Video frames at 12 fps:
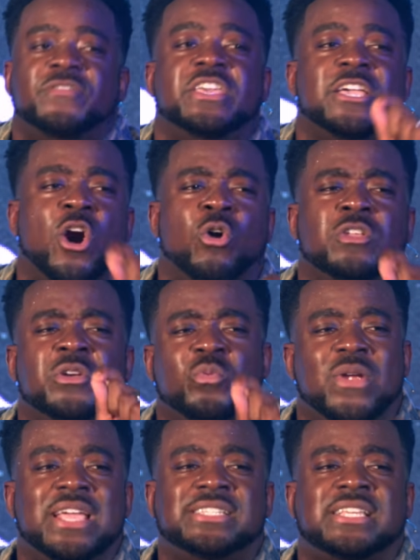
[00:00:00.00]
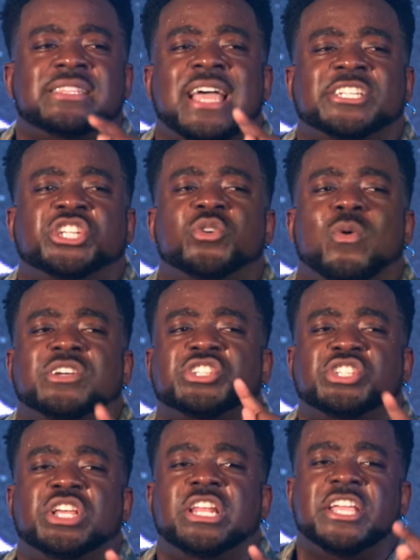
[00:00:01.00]
the only reason that you are
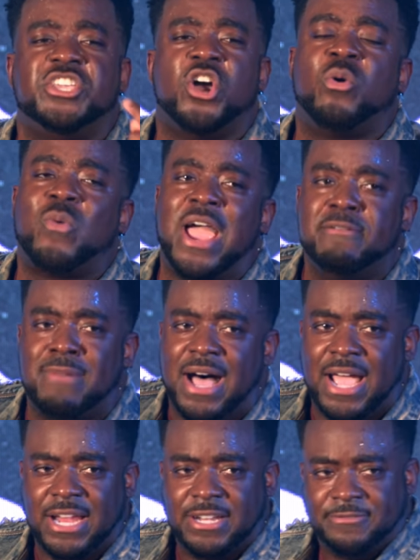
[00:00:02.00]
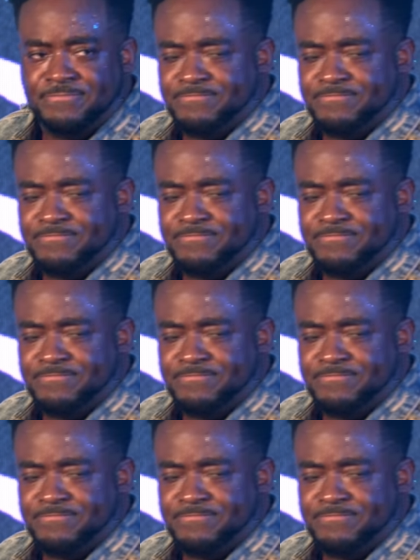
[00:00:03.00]
still in your right mind,